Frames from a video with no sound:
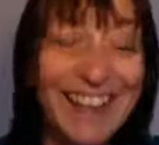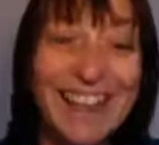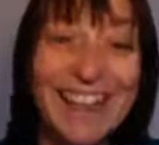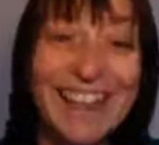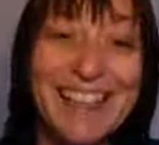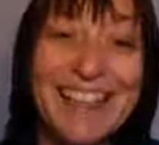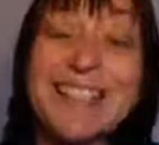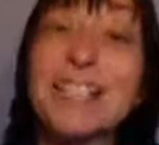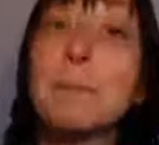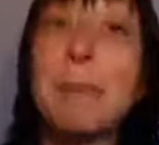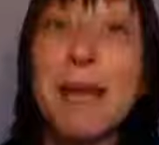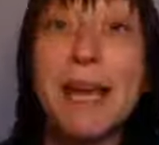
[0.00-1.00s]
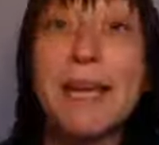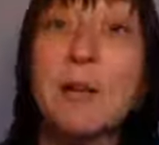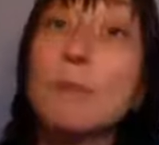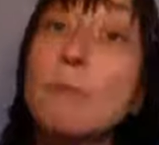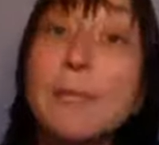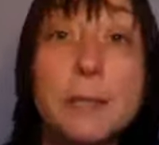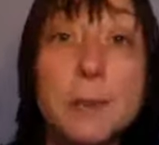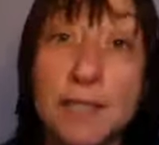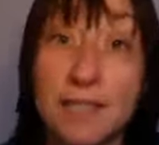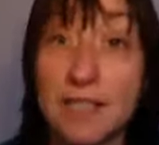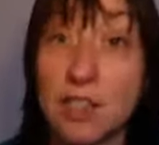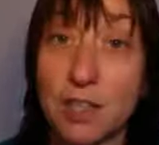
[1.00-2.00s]
is to make a real
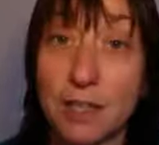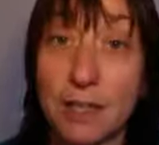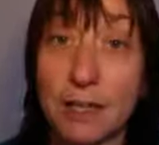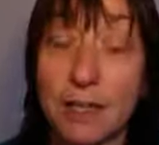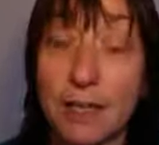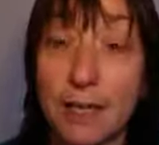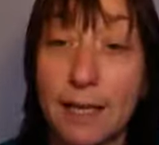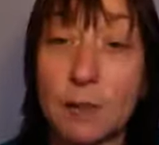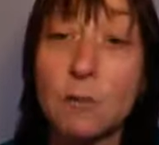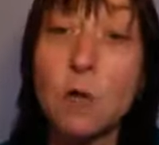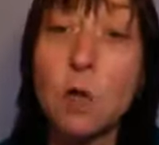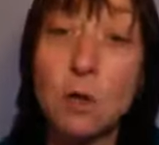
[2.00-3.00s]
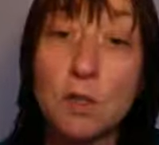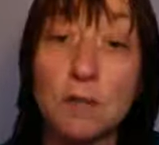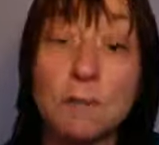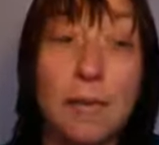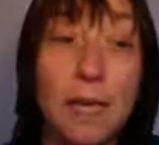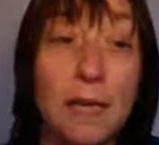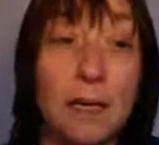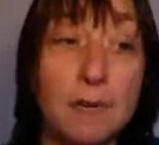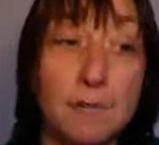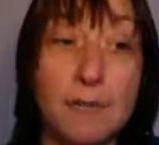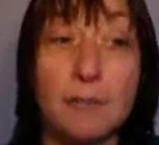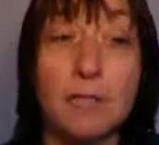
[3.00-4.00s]
decision. Yeah, you've got to make a
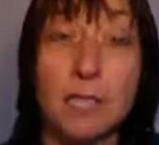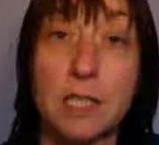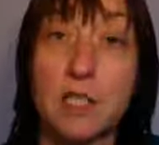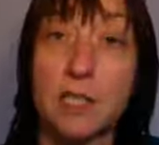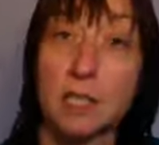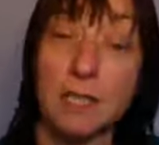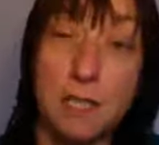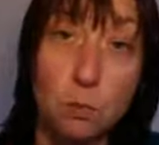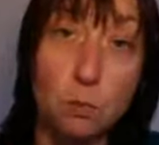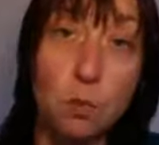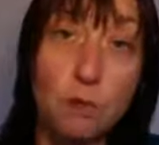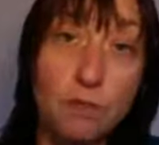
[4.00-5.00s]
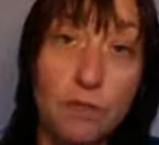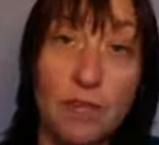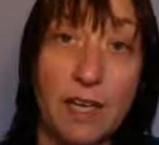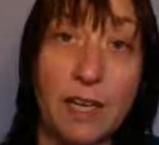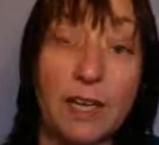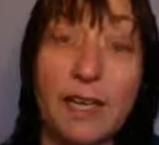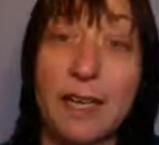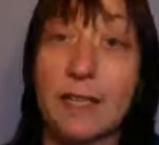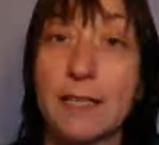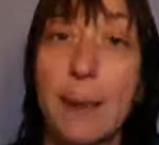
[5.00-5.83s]
real decision. So this one thing is